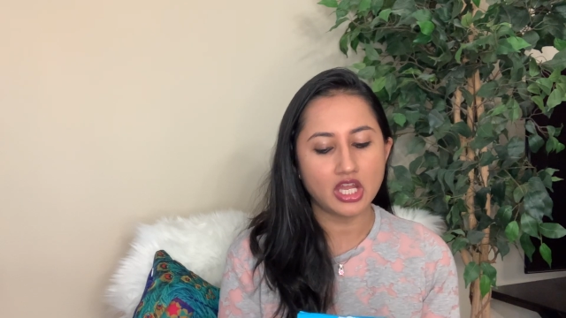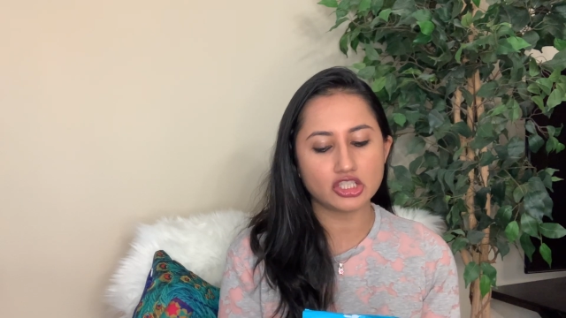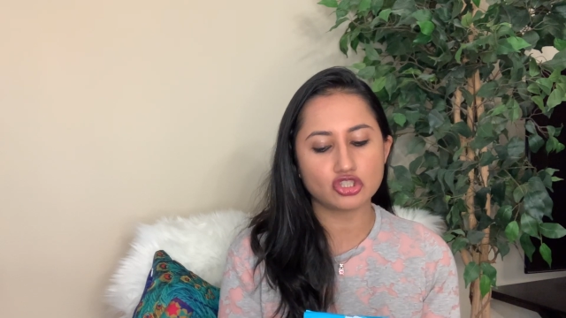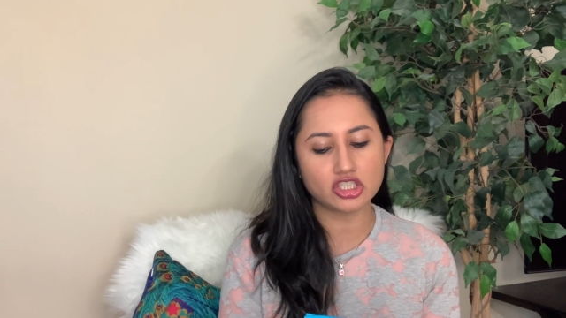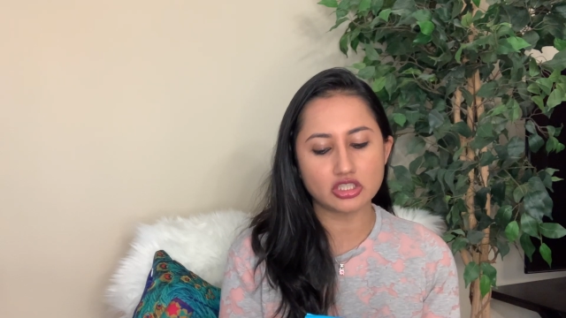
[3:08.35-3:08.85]

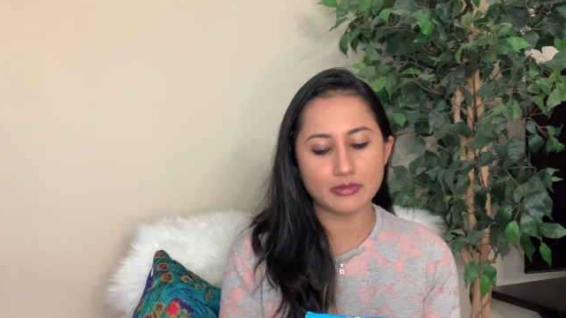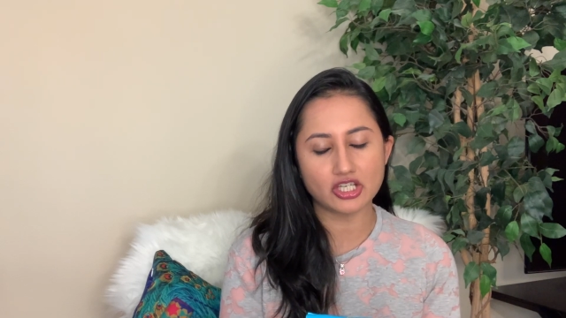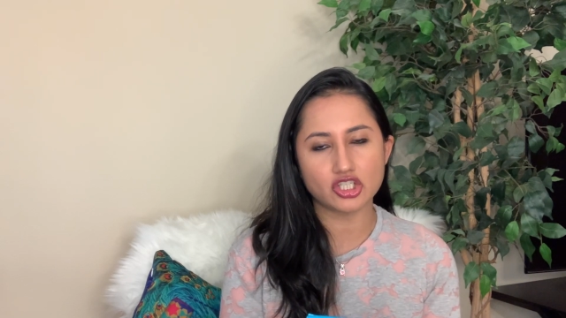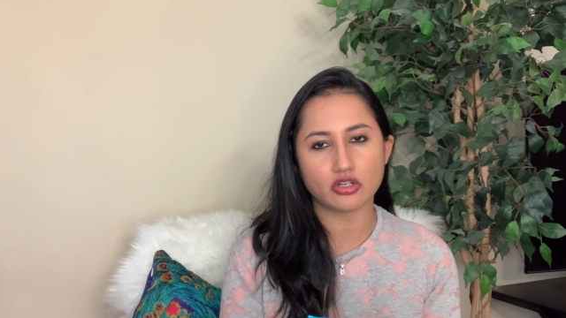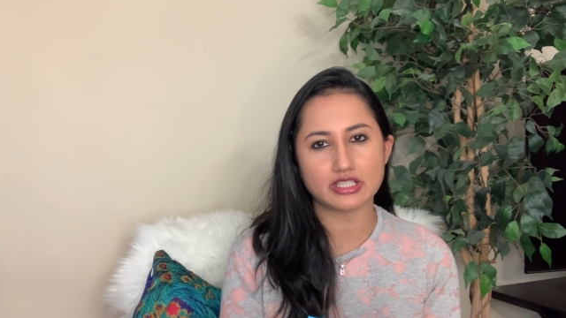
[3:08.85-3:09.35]
And so just to
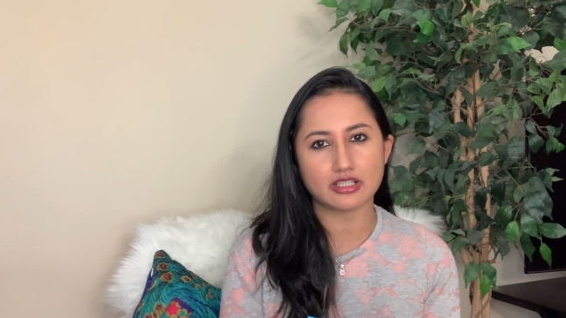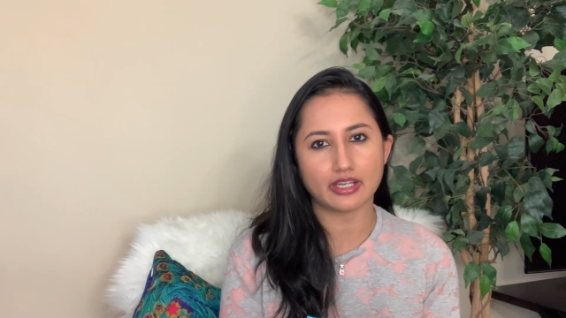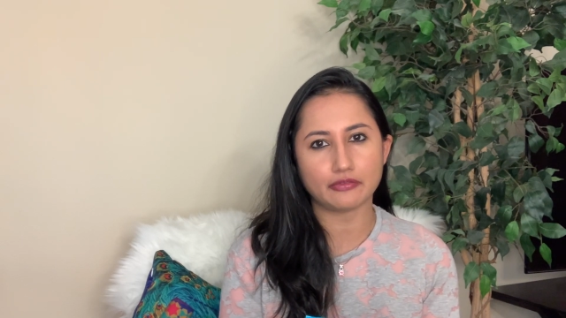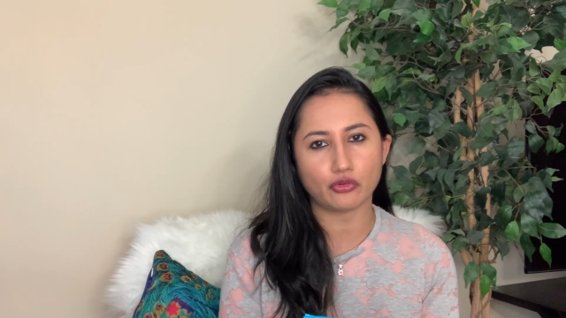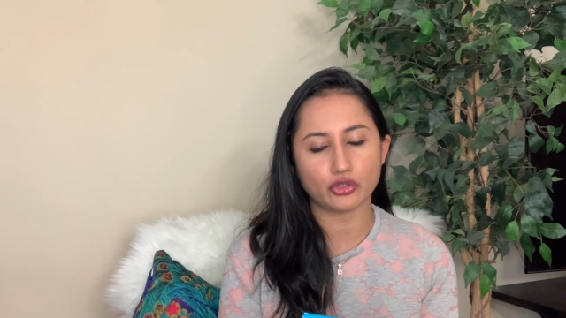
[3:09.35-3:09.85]
make sure it's
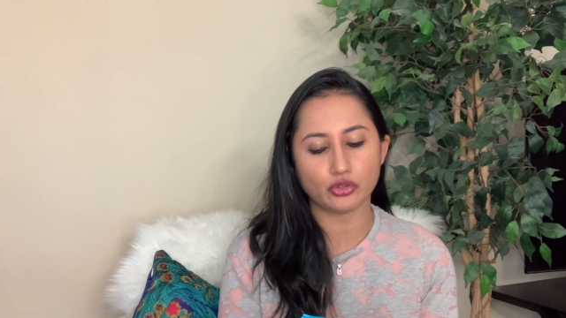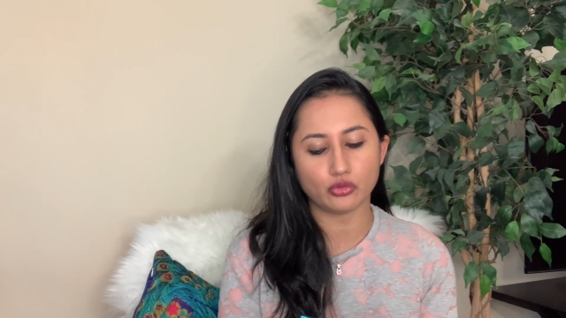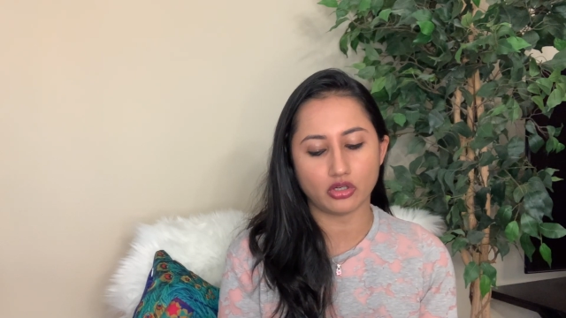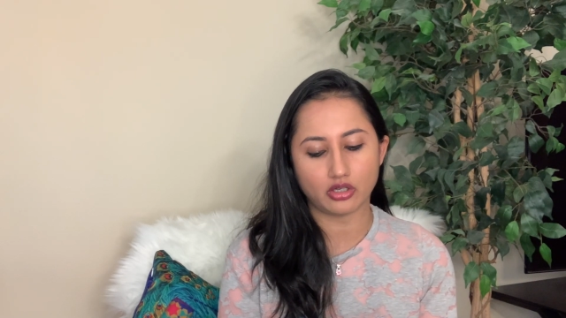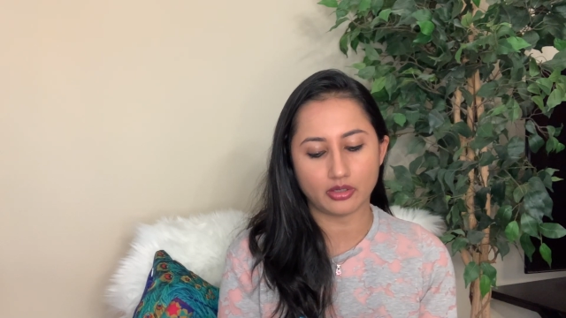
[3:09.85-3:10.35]
light for
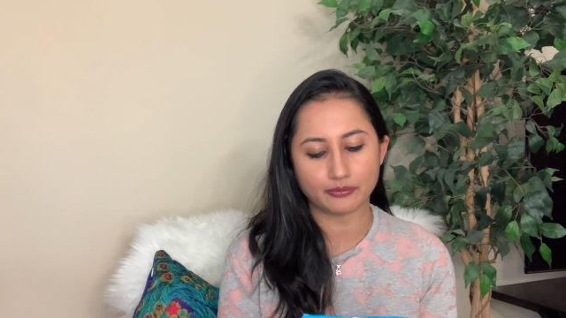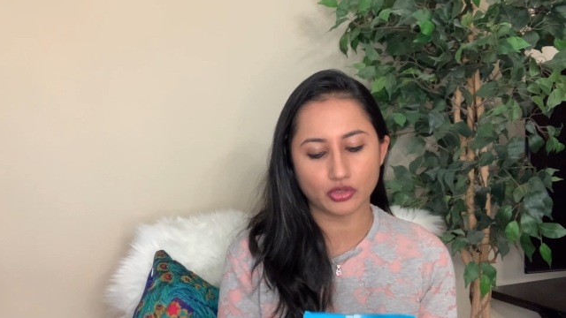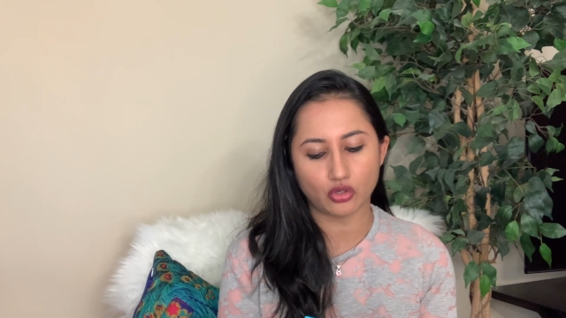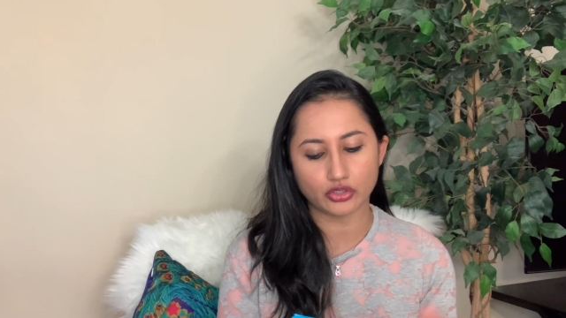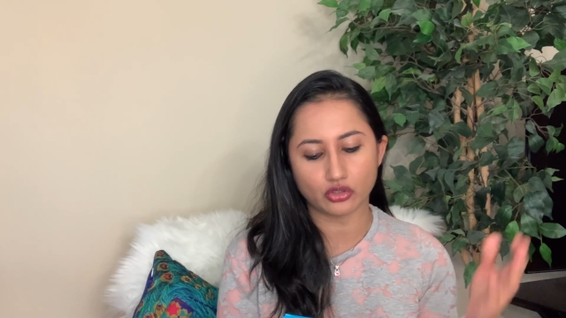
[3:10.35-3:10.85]
you
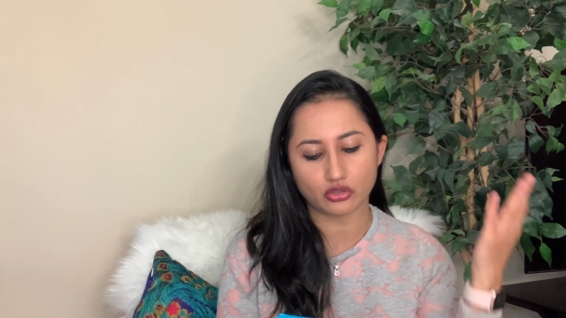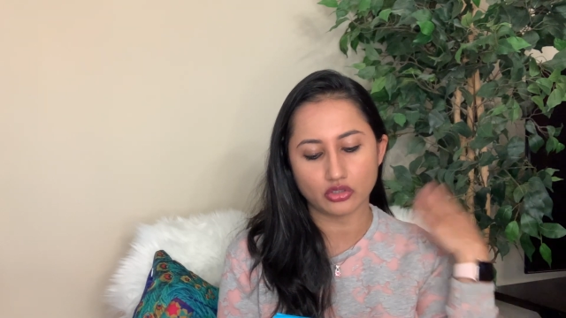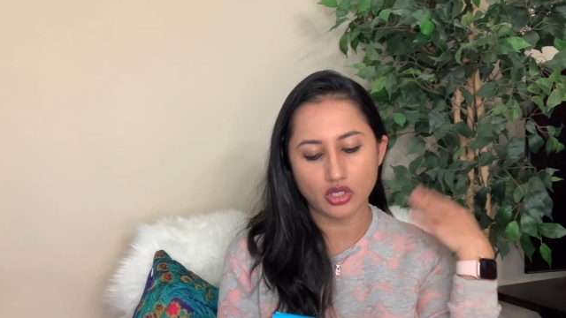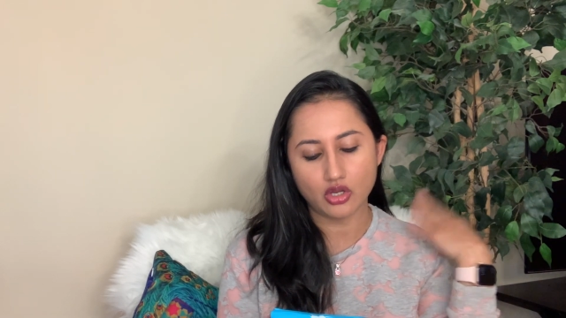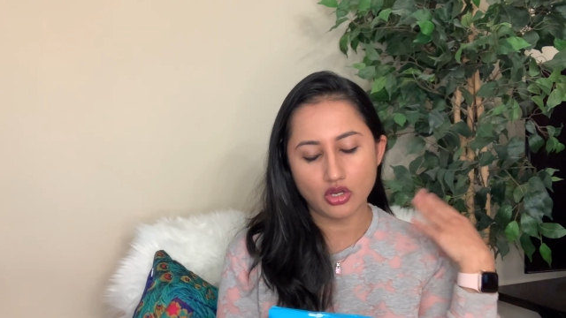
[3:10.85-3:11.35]
on
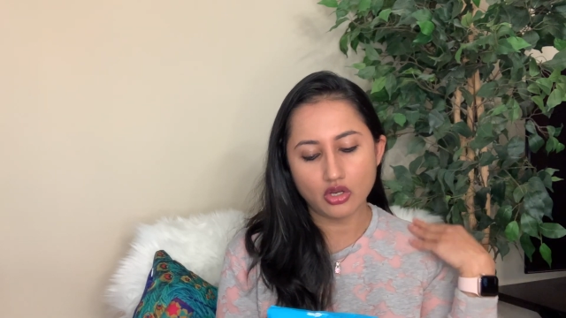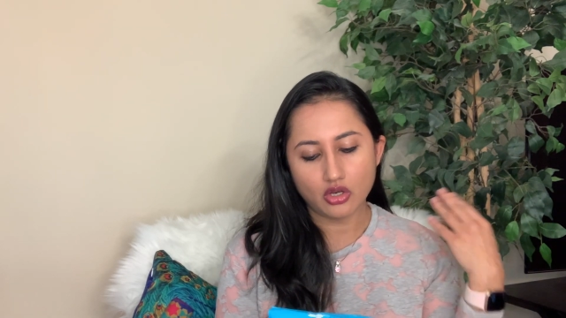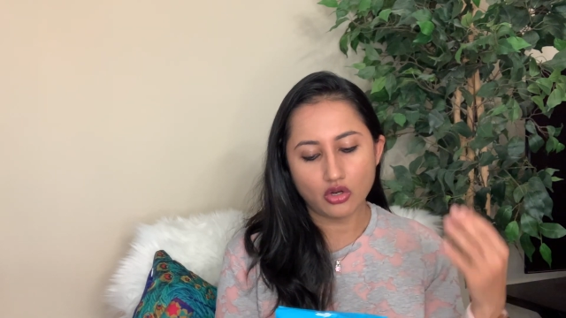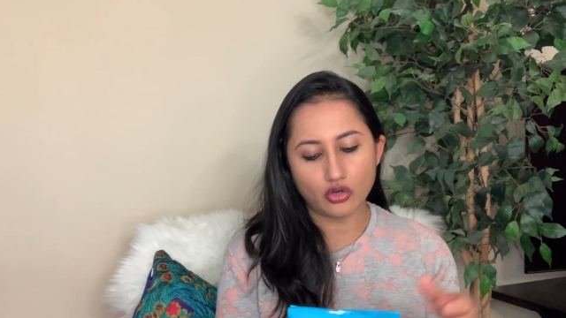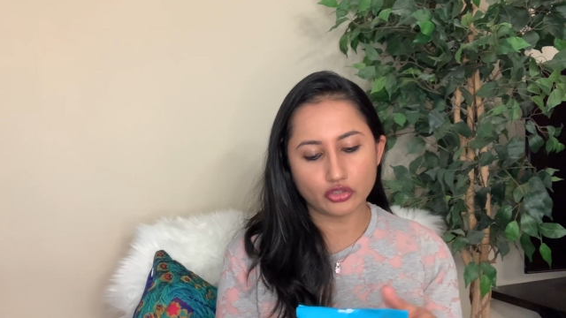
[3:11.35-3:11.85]

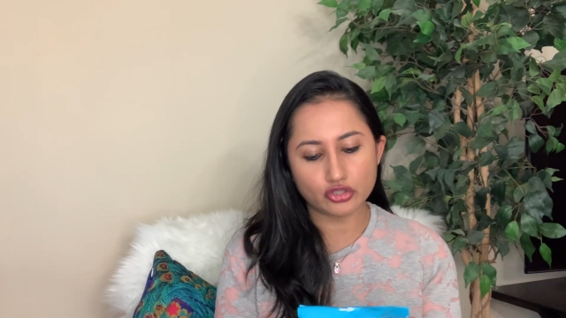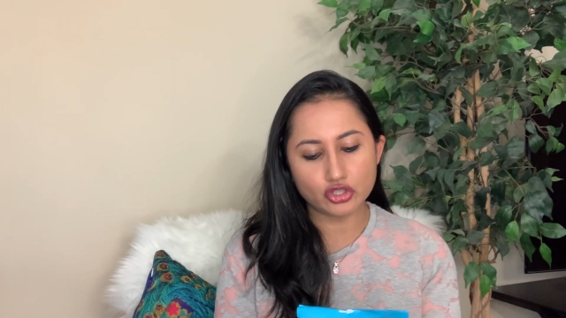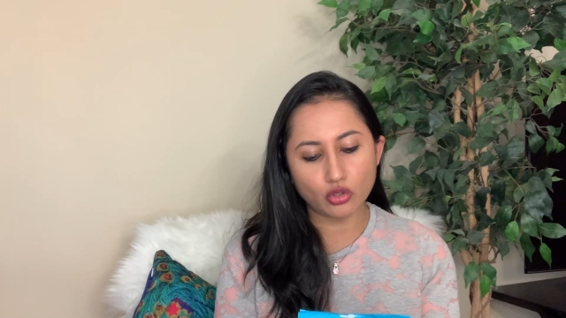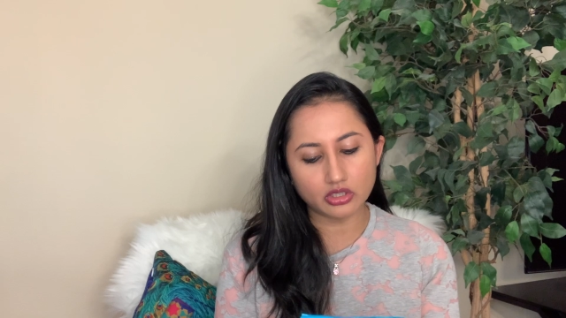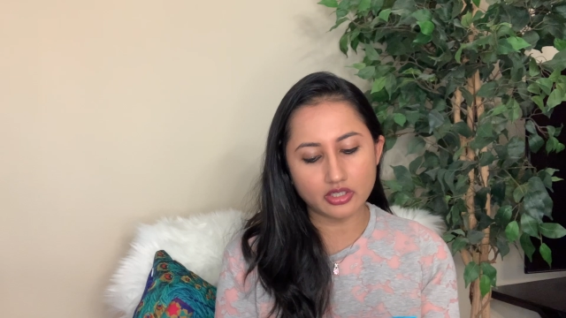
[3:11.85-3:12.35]
your
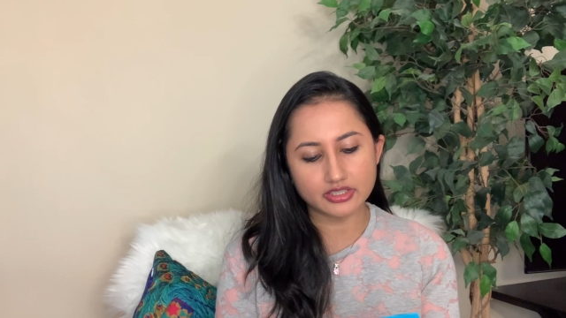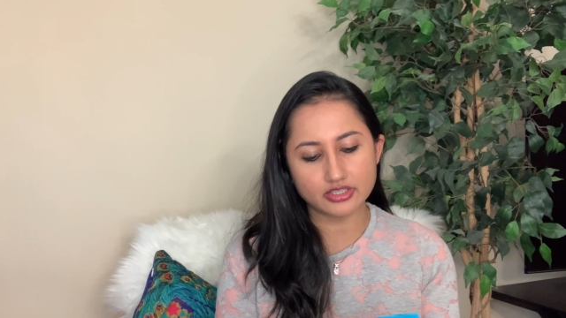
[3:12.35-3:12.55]
shoulders,